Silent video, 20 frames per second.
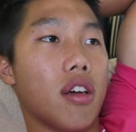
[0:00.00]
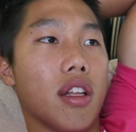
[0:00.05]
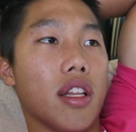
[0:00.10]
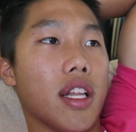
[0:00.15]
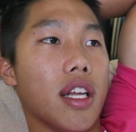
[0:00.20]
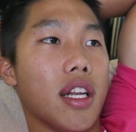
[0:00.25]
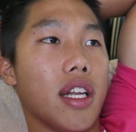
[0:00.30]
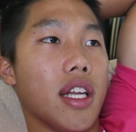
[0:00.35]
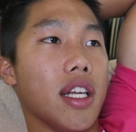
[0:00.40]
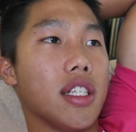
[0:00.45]

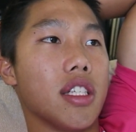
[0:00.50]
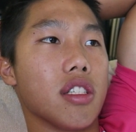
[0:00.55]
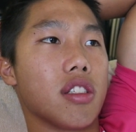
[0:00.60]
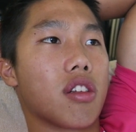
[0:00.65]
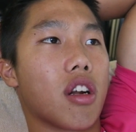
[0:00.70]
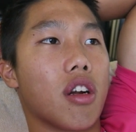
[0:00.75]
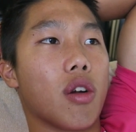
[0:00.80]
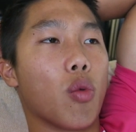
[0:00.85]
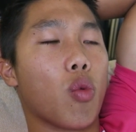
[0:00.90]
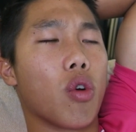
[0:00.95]
and then he just
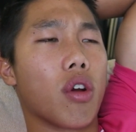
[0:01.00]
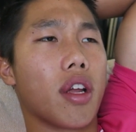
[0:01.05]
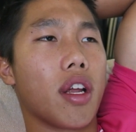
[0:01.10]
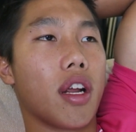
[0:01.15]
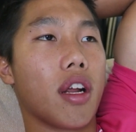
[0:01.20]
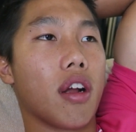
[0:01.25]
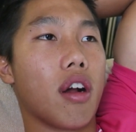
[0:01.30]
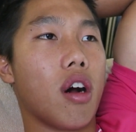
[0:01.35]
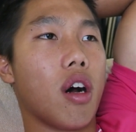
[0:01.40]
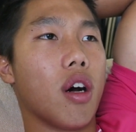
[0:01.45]
started
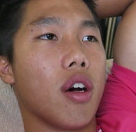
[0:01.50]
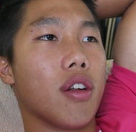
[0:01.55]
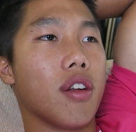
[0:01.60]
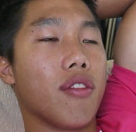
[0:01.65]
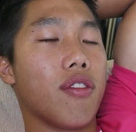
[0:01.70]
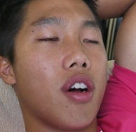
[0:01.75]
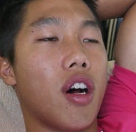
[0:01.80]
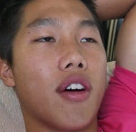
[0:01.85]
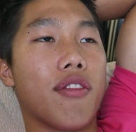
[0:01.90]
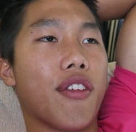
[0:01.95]
working
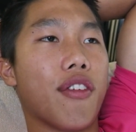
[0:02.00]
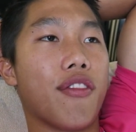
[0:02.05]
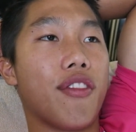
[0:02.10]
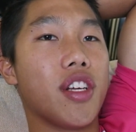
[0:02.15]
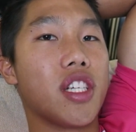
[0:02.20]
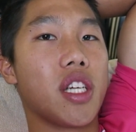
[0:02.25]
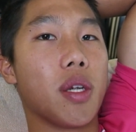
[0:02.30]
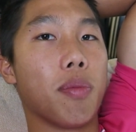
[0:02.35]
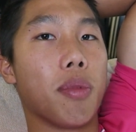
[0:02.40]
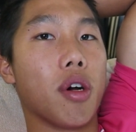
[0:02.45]
on off a
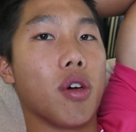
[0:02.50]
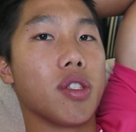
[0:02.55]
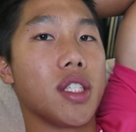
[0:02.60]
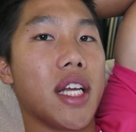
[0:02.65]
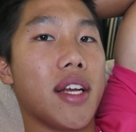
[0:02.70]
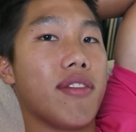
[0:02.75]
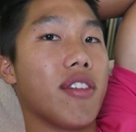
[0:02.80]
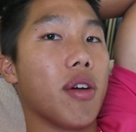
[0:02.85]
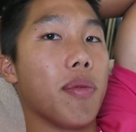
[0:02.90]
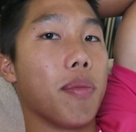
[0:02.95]
fishing boat,
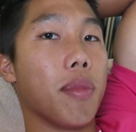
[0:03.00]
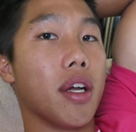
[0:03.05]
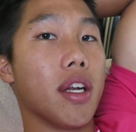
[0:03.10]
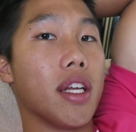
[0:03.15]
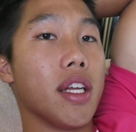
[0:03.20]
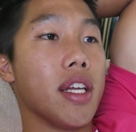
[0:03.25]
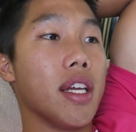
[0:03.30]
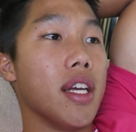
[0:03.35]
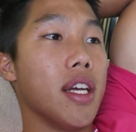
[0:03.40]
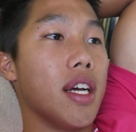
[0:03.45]
saved up
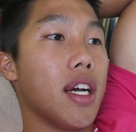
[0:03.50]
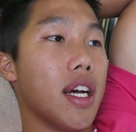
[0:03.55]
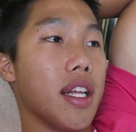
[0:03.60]
money,